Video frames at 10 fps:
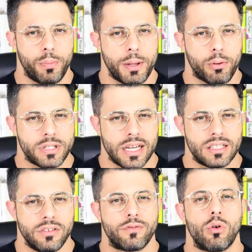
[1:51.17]
to be
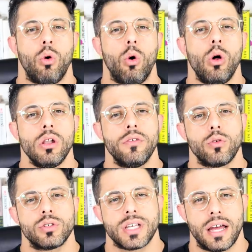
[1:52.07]
protective for all
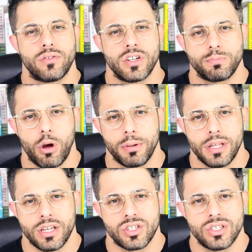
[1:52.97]
of those at-risk
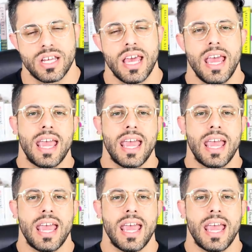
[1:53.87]
populations